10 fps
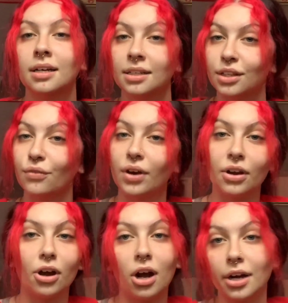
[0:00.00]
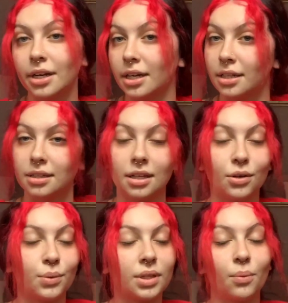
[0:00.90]
very hard-headed. They know
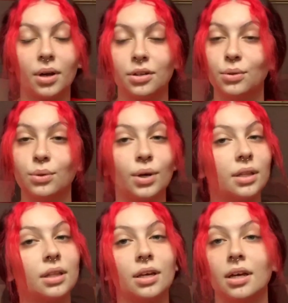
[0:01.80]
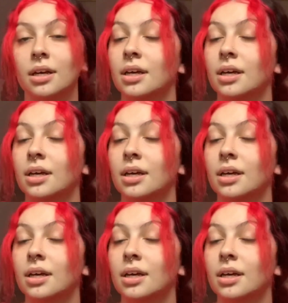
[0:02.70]
what they want to do, and they